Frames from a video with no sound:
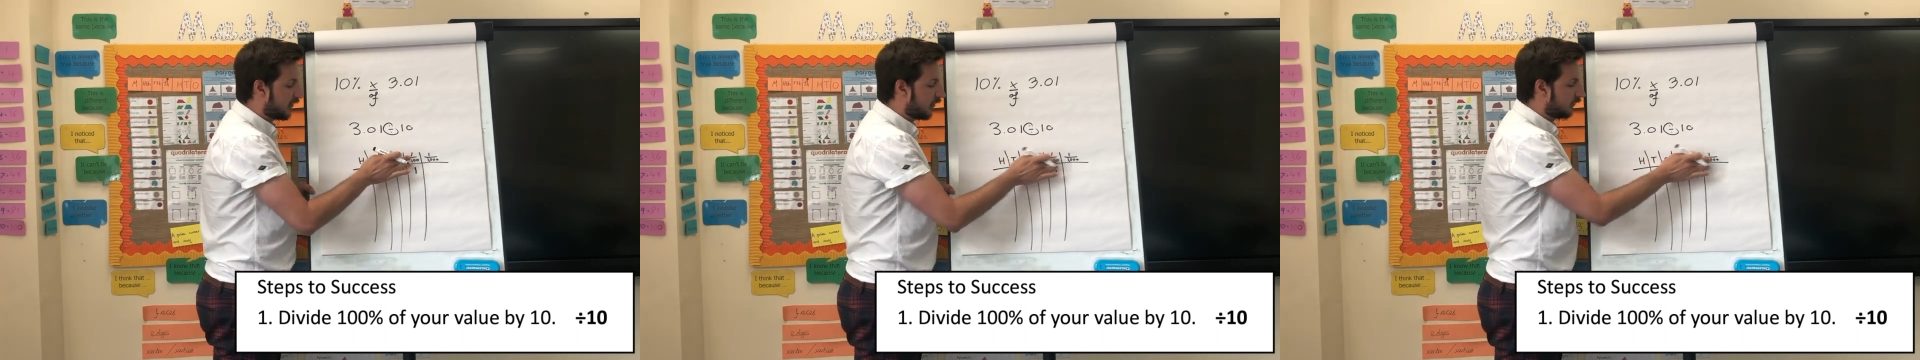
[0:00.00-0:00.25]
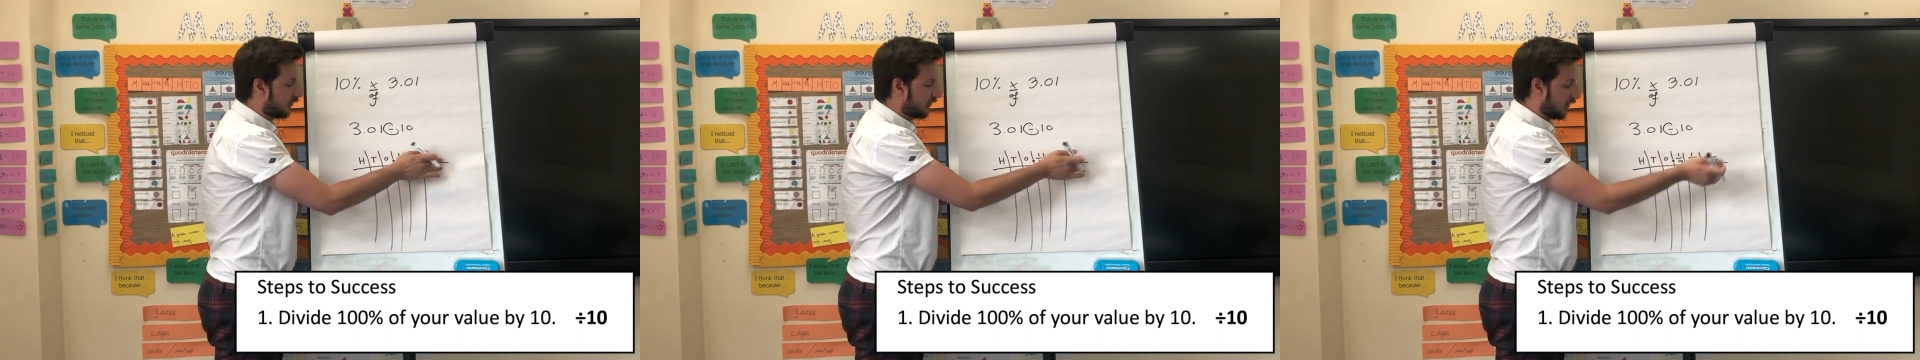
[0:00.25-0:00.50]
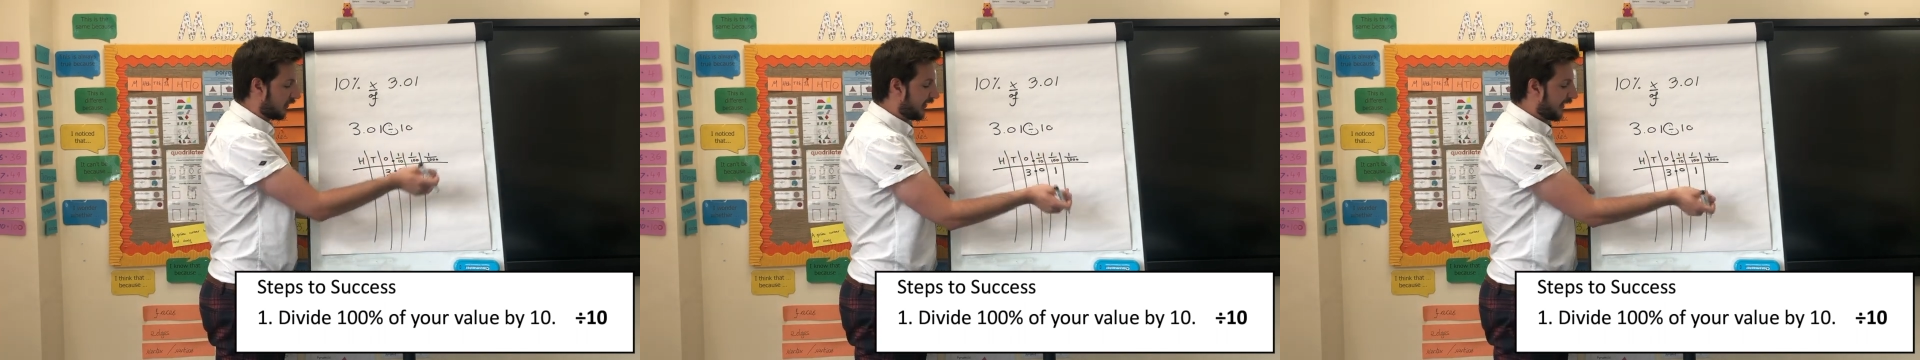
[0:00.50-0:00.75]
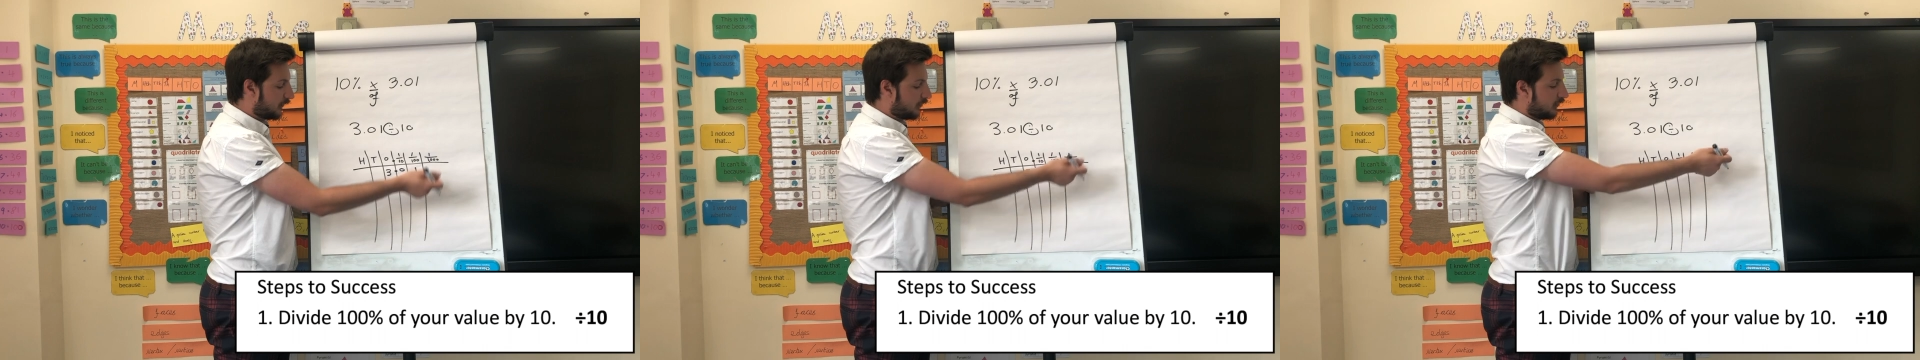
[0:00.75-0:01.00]
hundredths, and
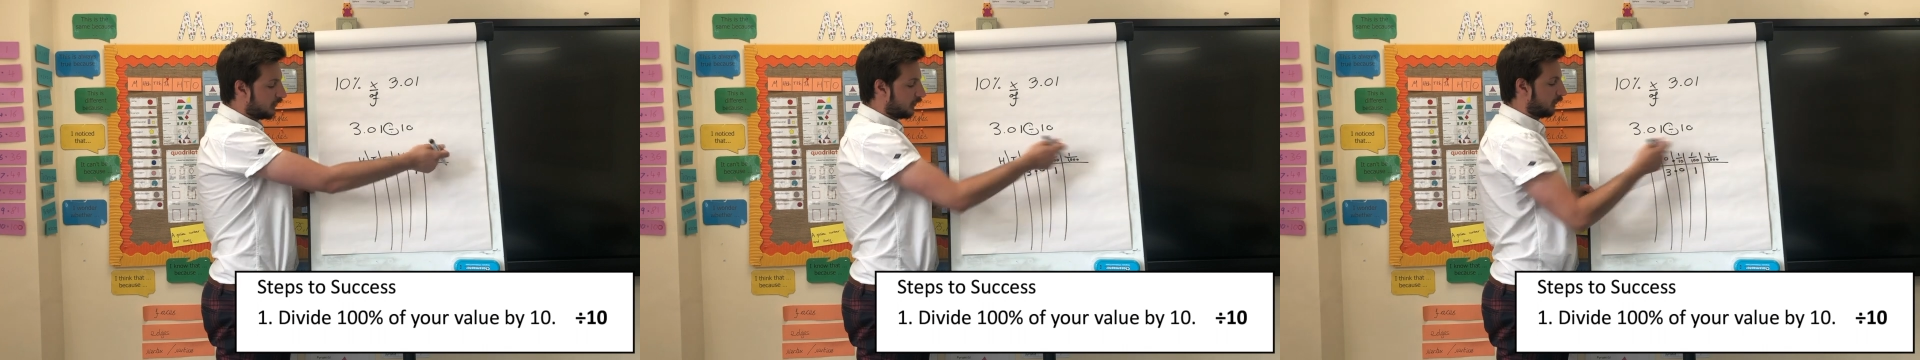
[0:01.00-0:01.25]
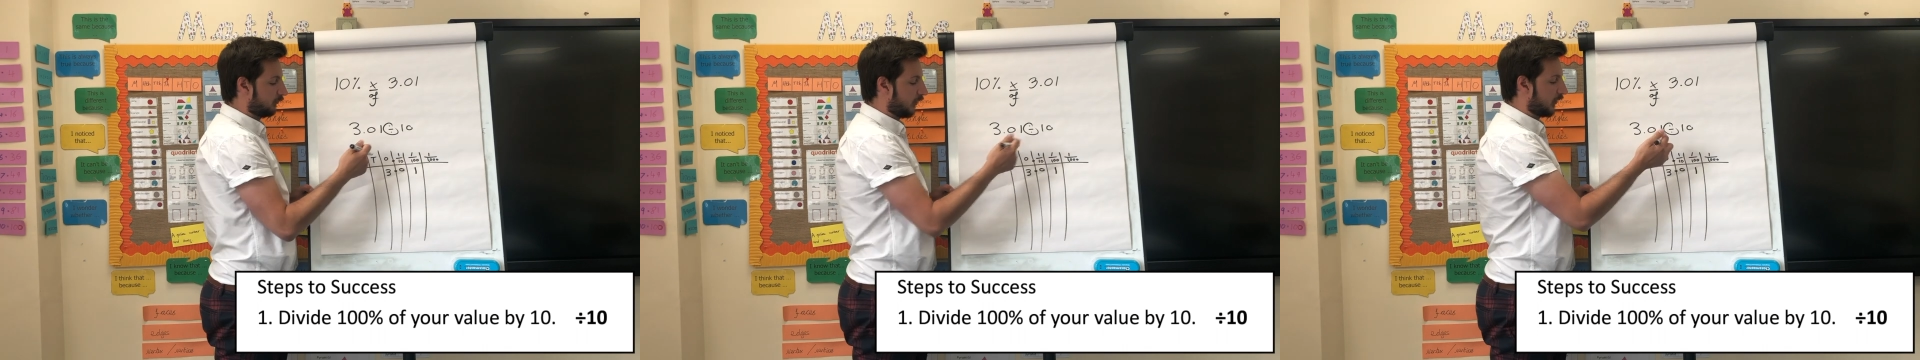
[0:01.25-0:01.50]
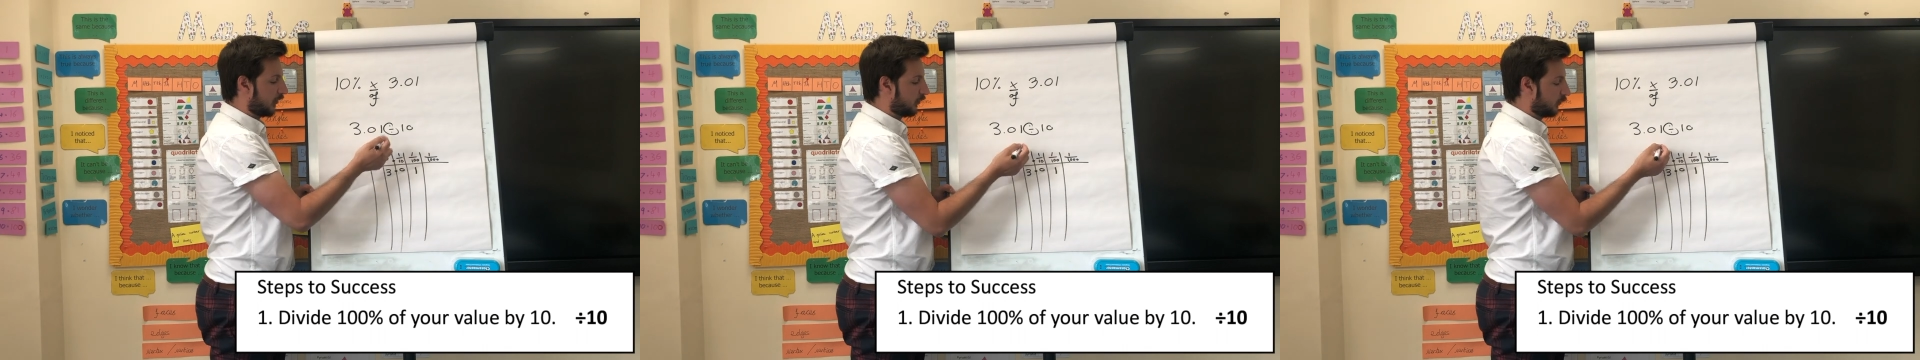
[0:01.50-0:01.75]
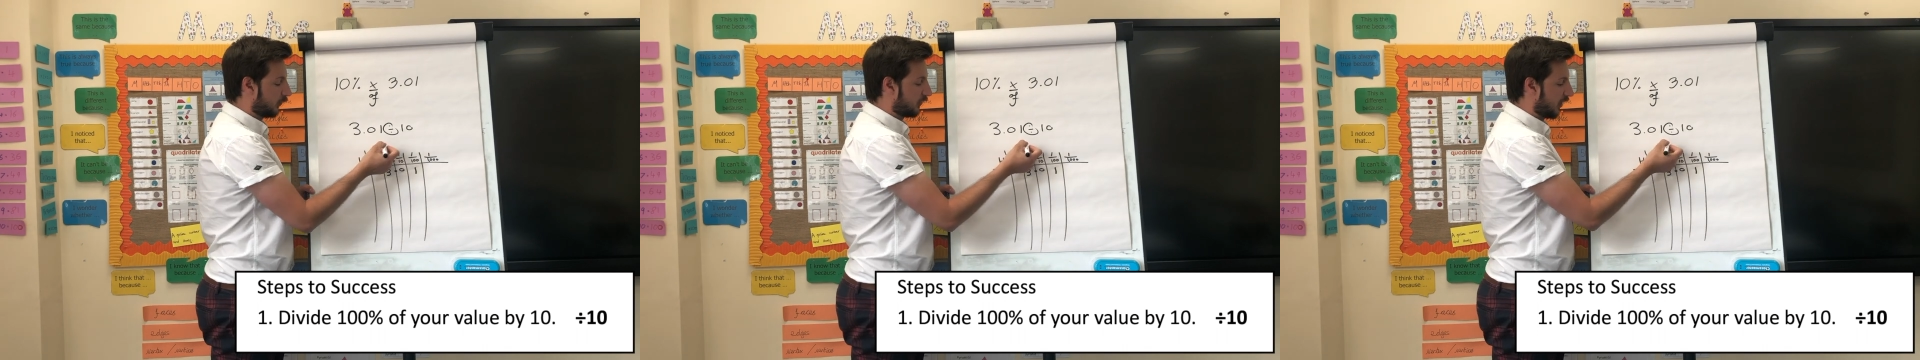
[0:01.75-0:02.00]
thousandths, rather than
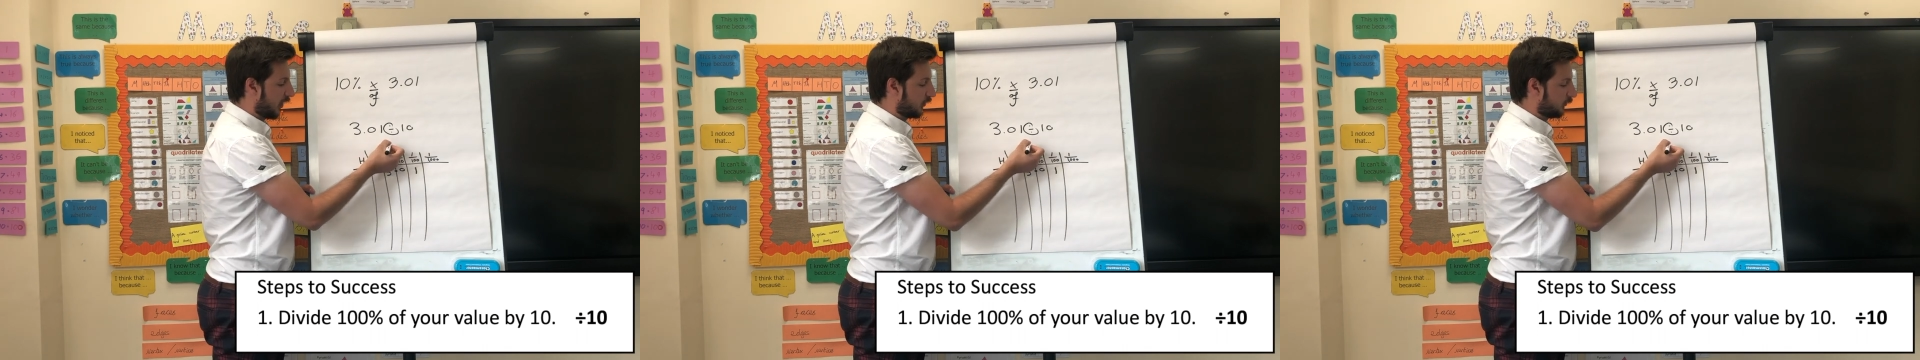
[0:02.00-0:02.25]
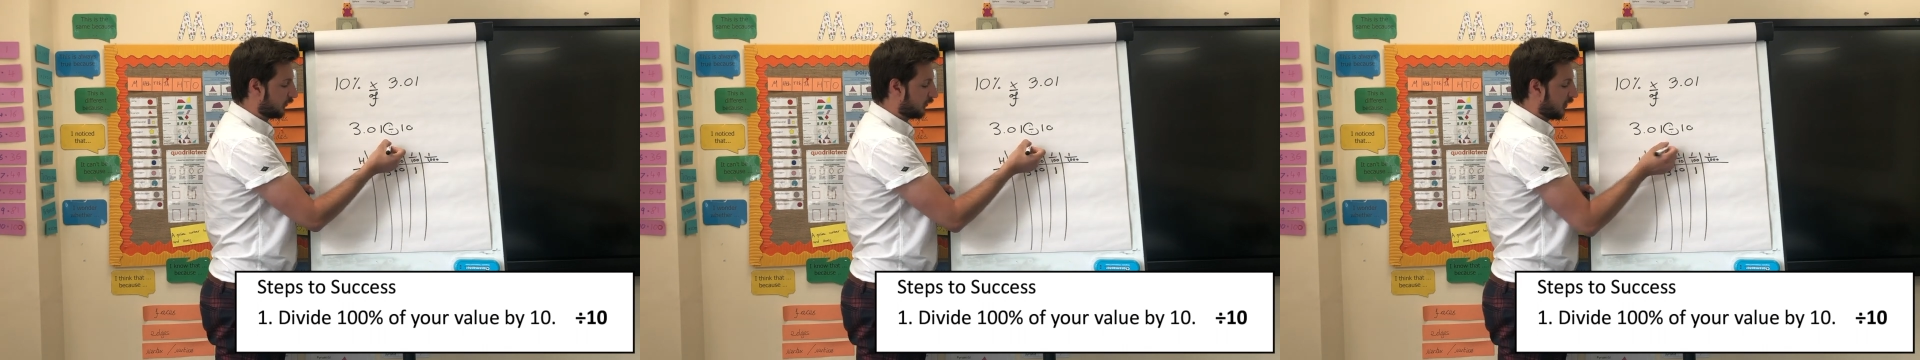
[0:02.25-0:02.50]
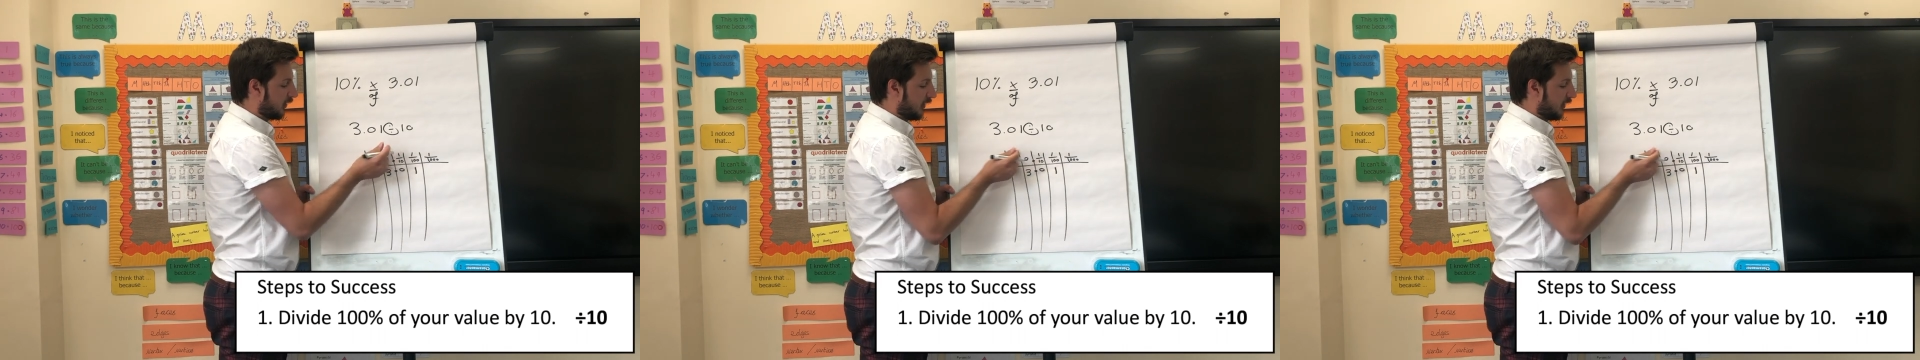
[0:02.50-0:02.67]
towards our hundreds